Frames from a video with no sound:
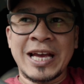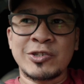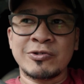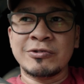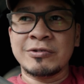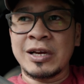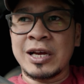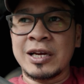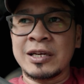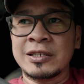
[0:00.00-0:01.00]
I had
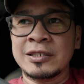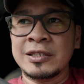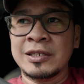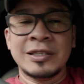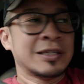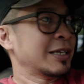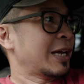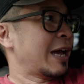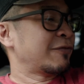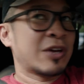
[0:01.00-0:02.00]

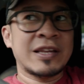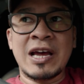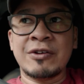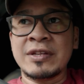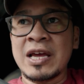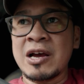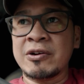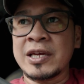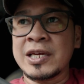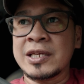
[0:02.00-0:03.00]
to head out now,
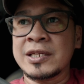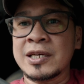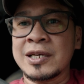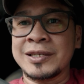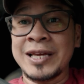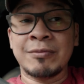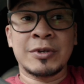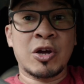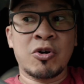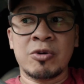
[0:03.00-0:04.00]
and yeah, I'm
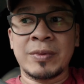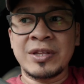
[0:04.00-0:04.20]
gonna go home.